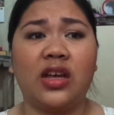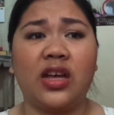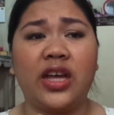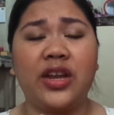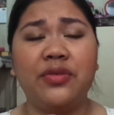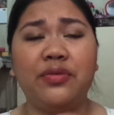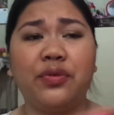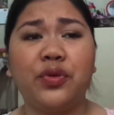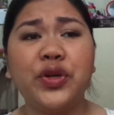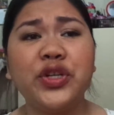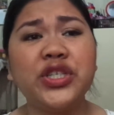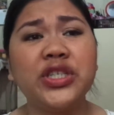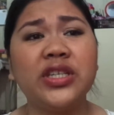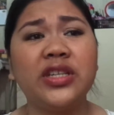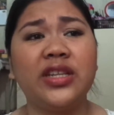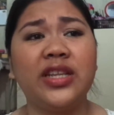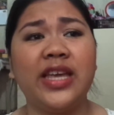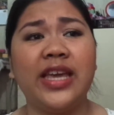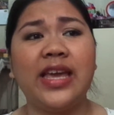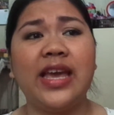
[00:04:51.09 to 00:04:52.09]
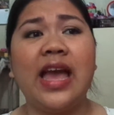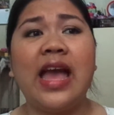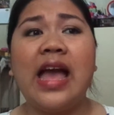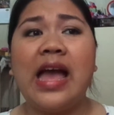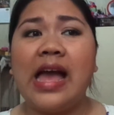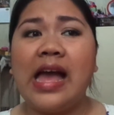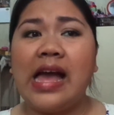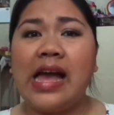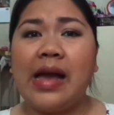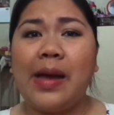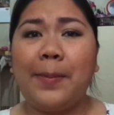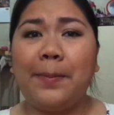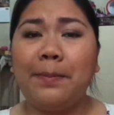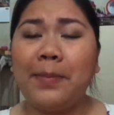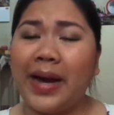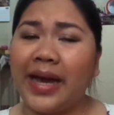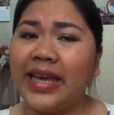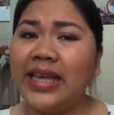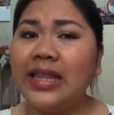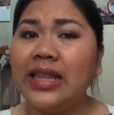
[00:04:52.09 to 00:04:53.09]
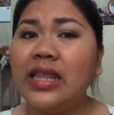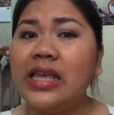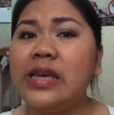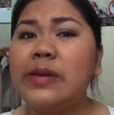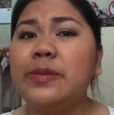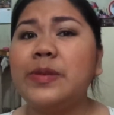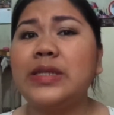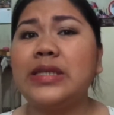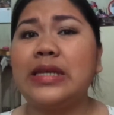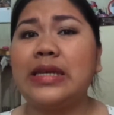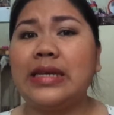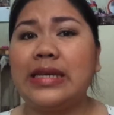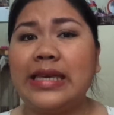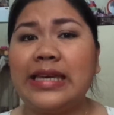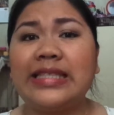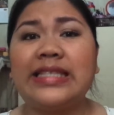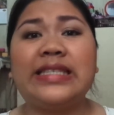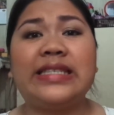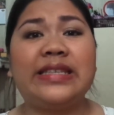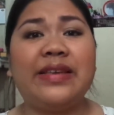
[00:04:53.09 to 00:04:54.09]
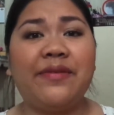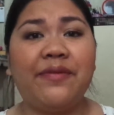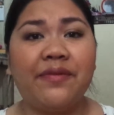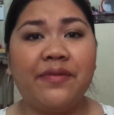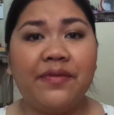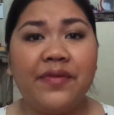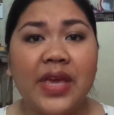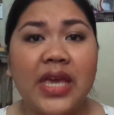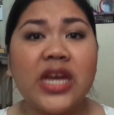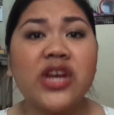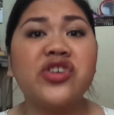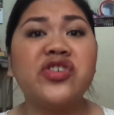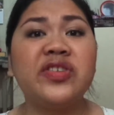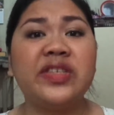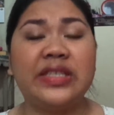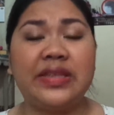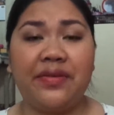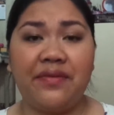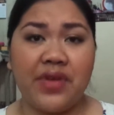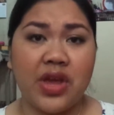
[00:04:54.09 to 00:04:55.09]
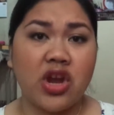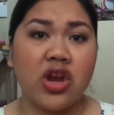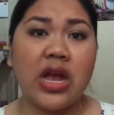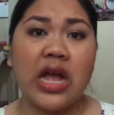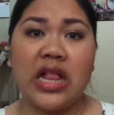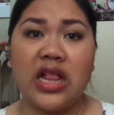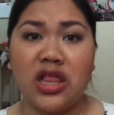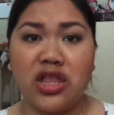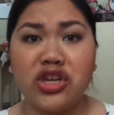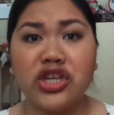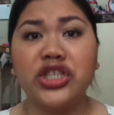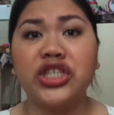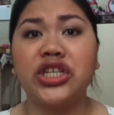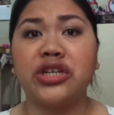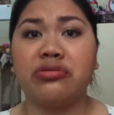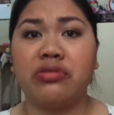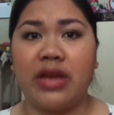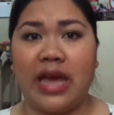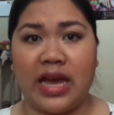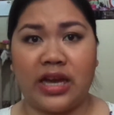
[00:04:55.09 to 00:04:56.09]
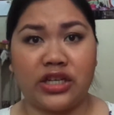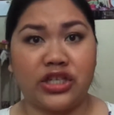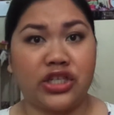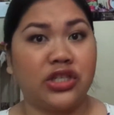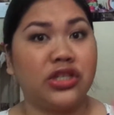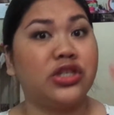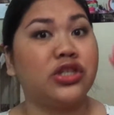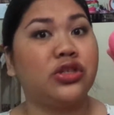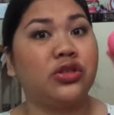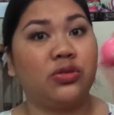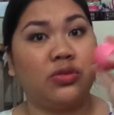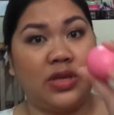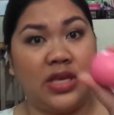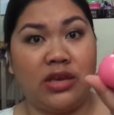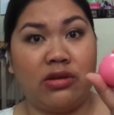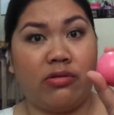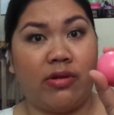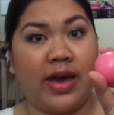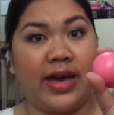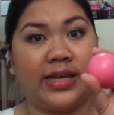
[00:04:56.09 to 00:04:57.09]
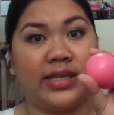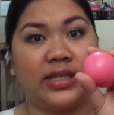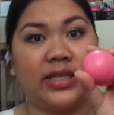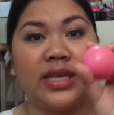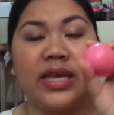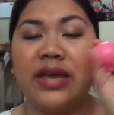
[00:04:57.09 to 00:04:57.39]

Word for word: unfortunately My lips get severe, severe allergic reaction to E O S.